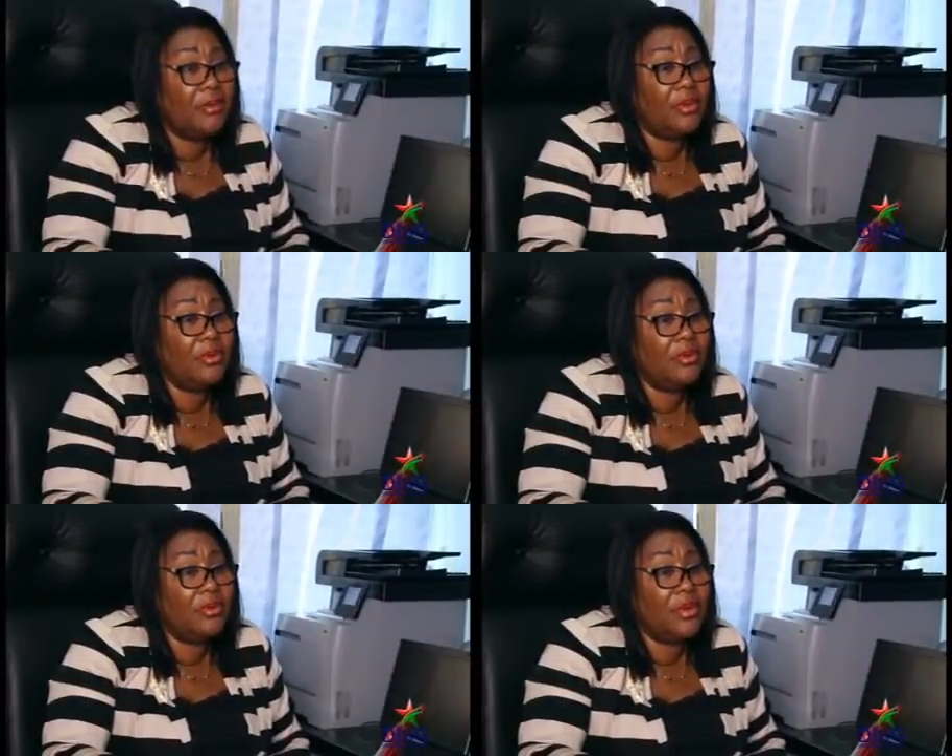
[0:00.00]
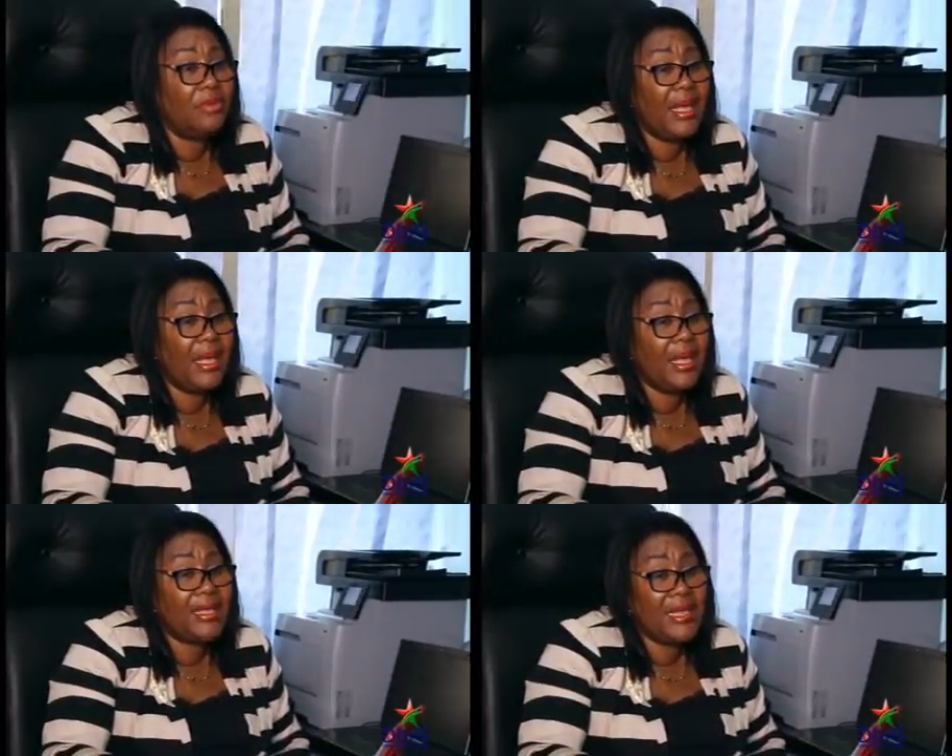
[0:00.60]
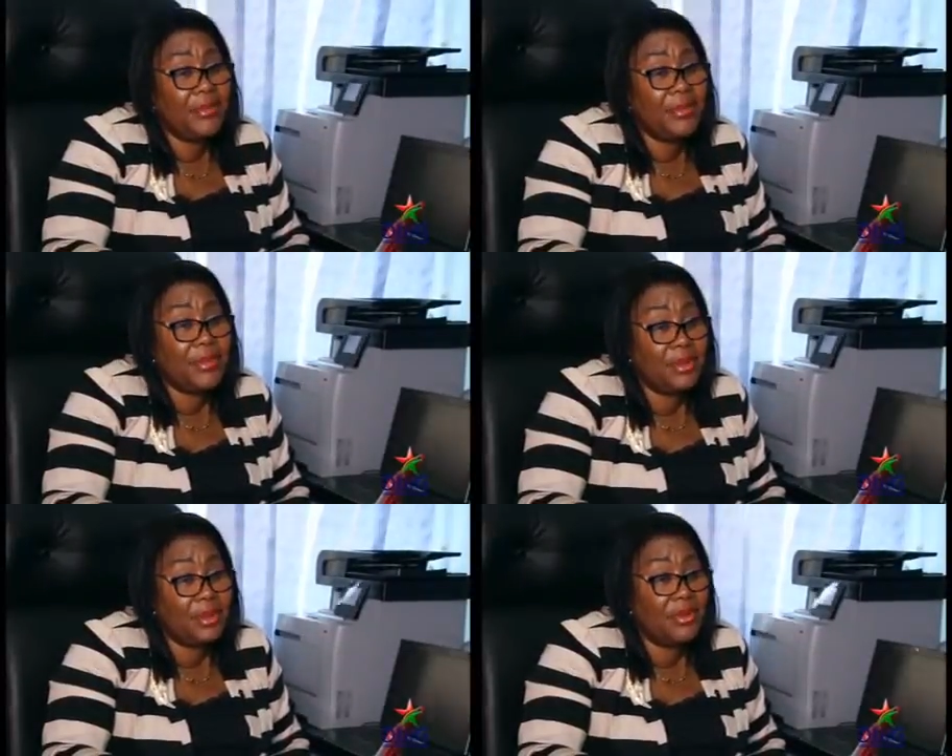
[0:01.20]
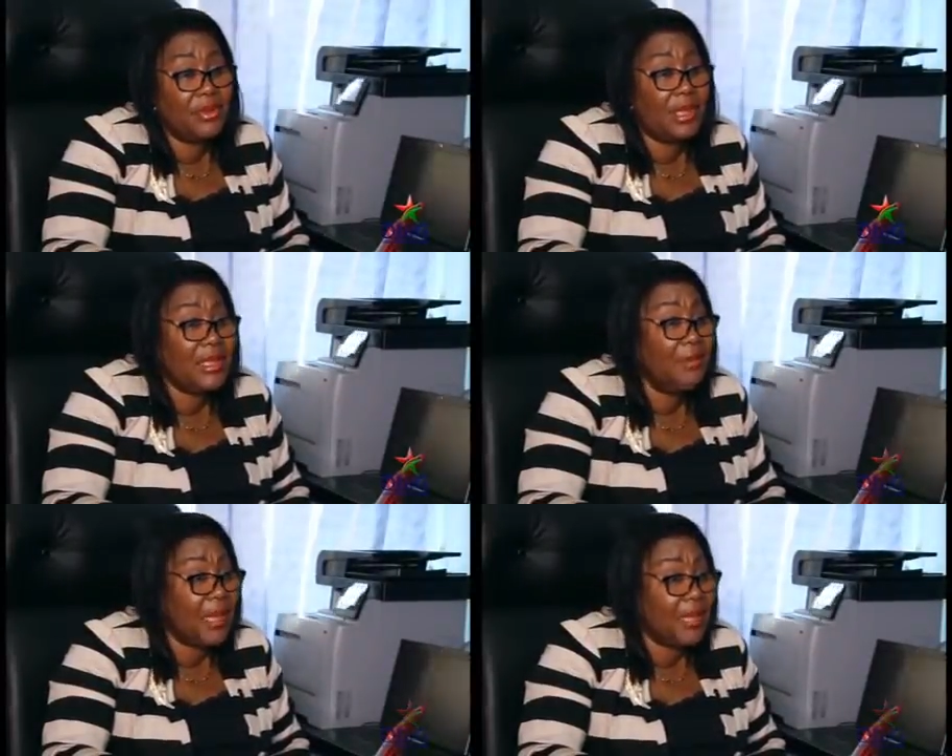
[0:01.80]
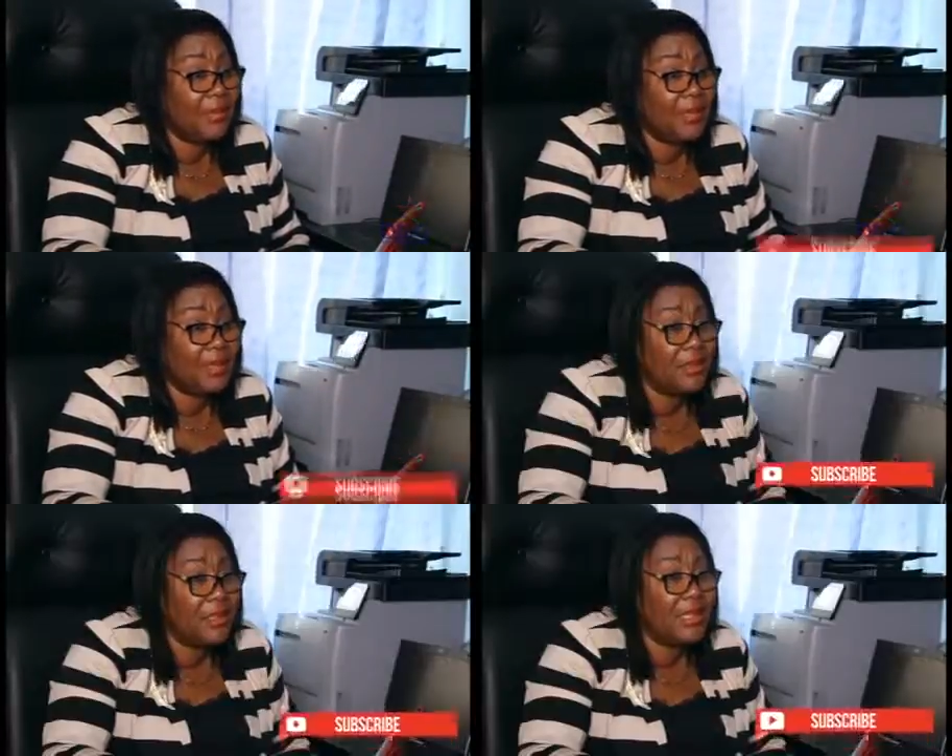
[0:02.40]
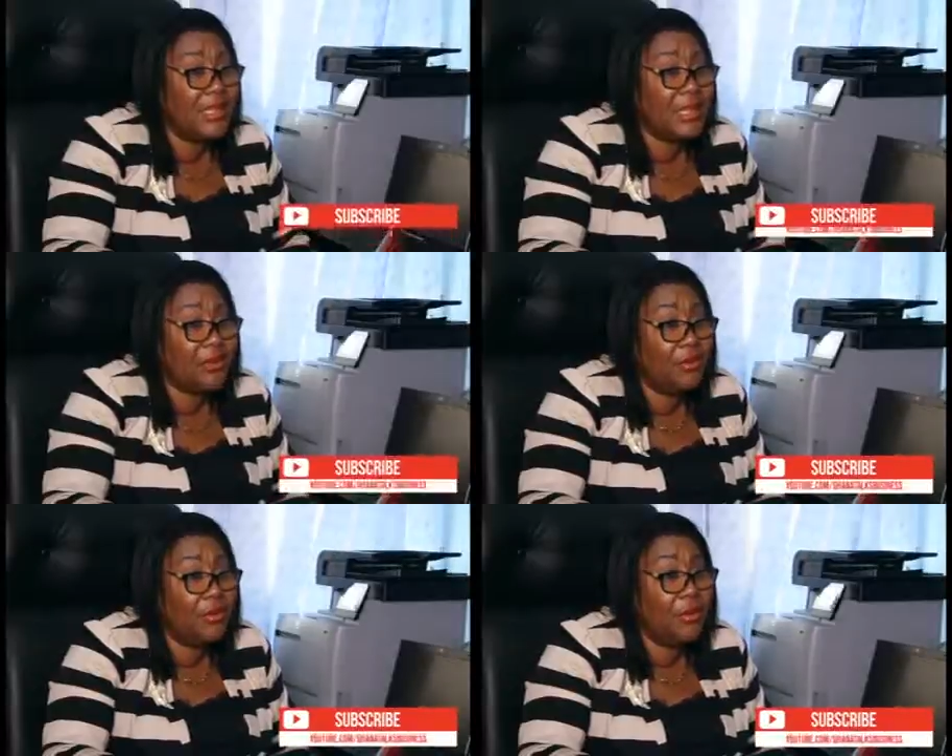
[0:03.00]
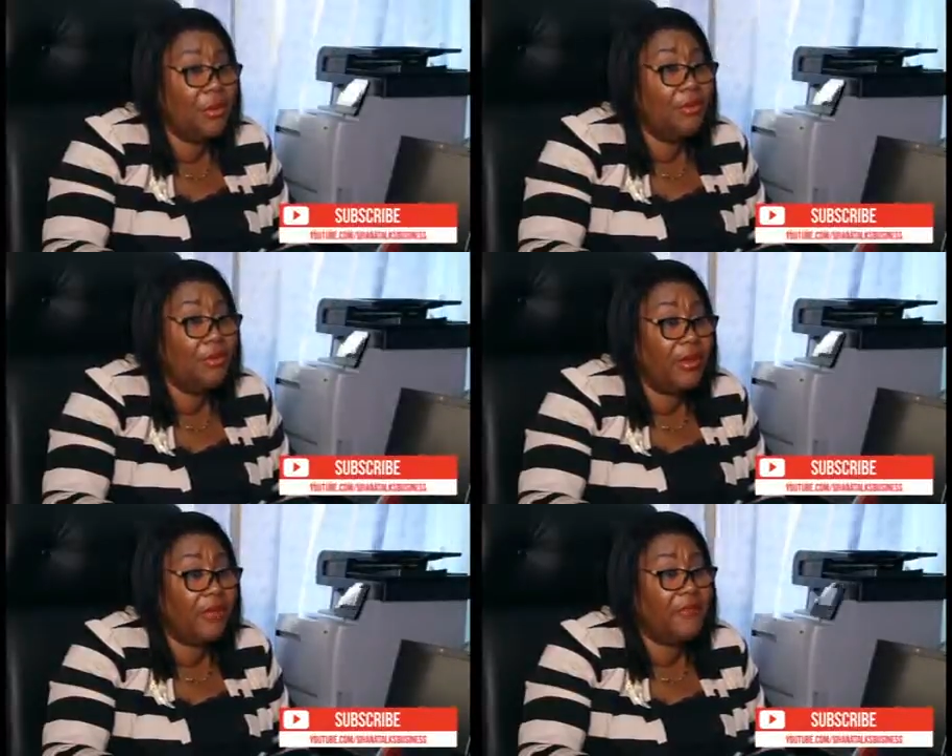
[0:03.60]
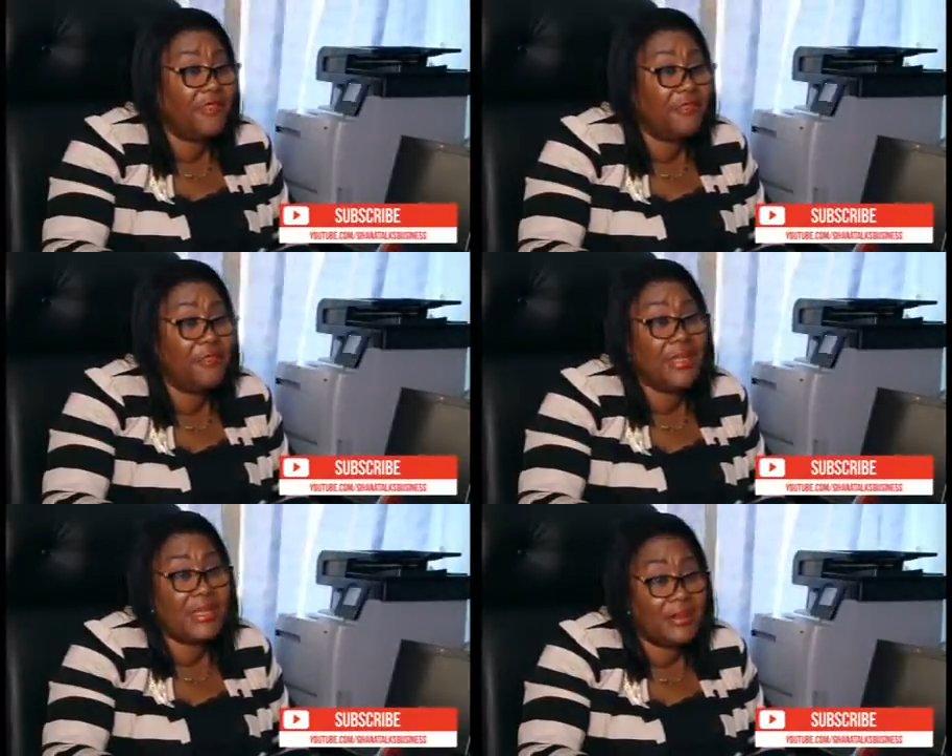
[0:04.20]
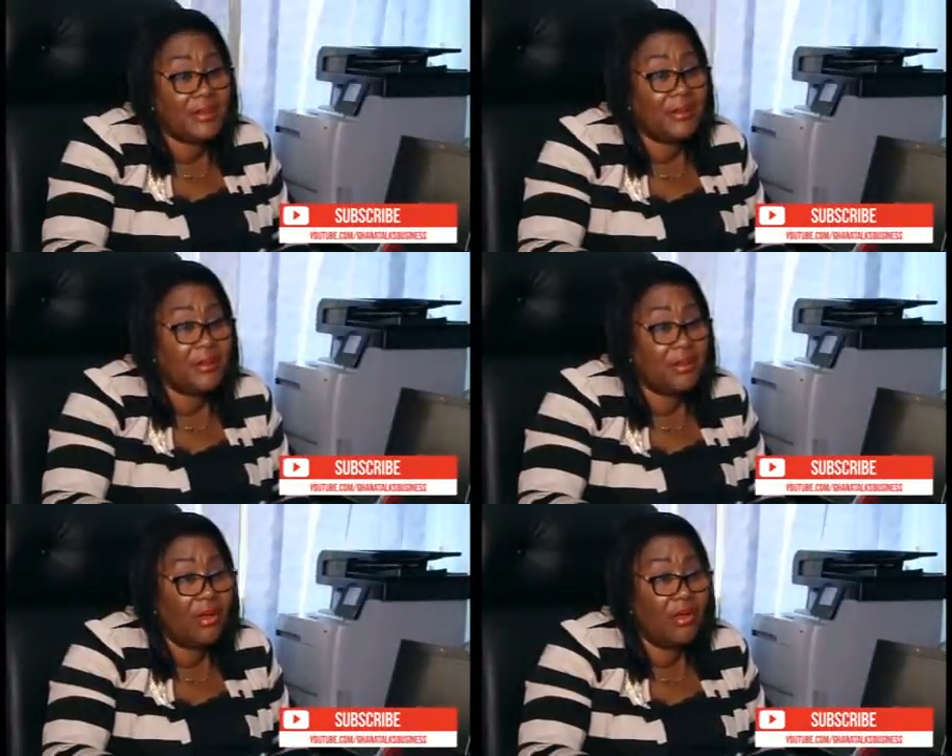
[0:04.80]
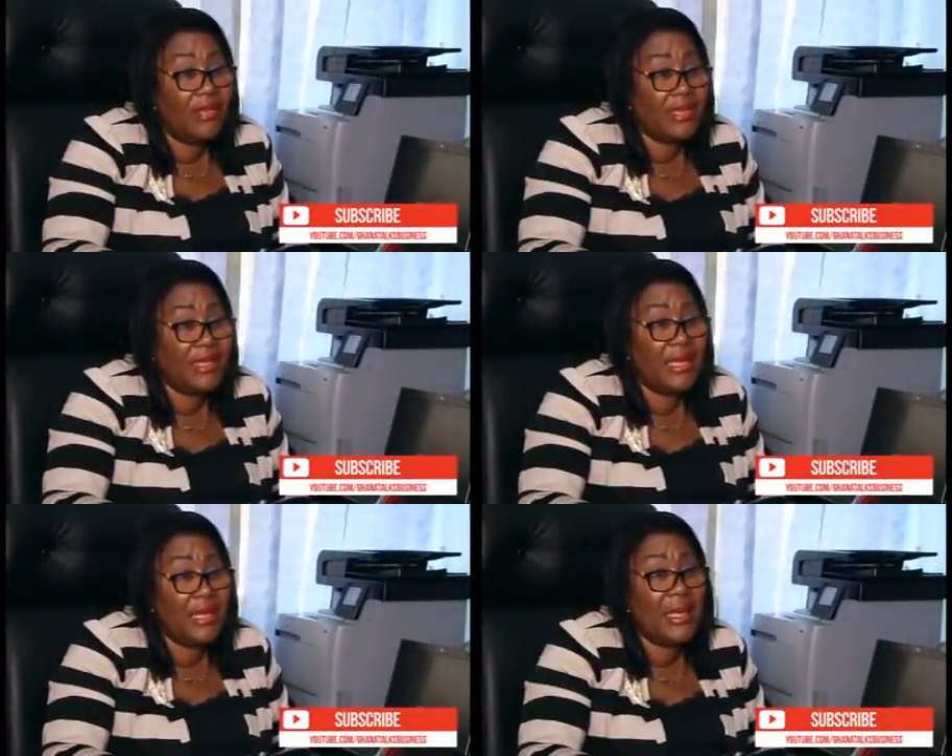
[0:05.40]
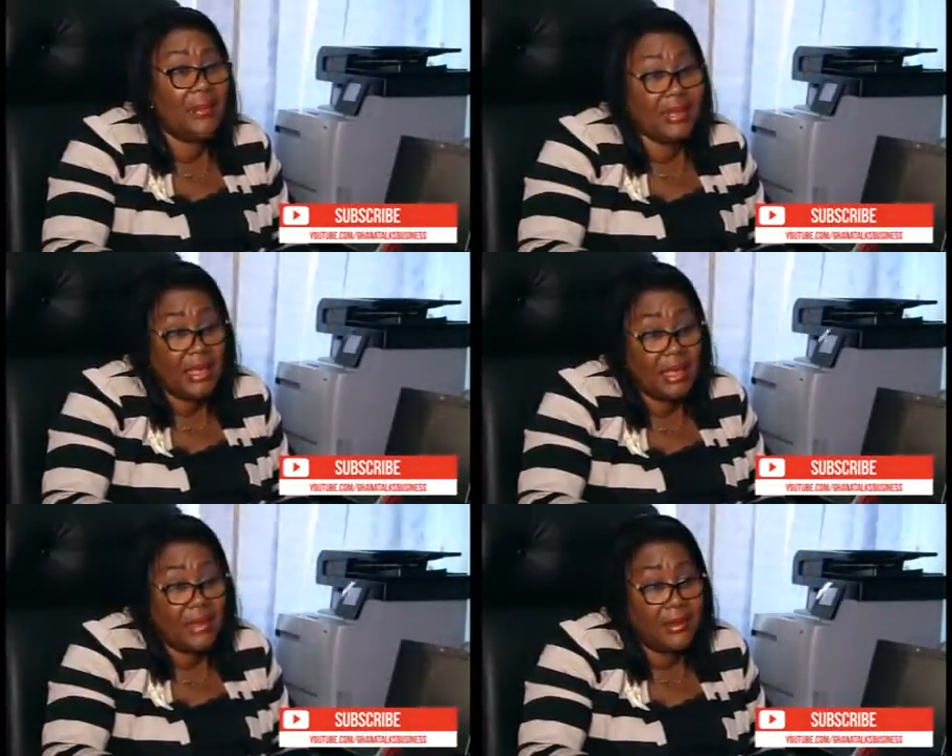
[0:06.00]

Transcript: we pay a stamp duty to the department, which is 0.5% of the stated capital,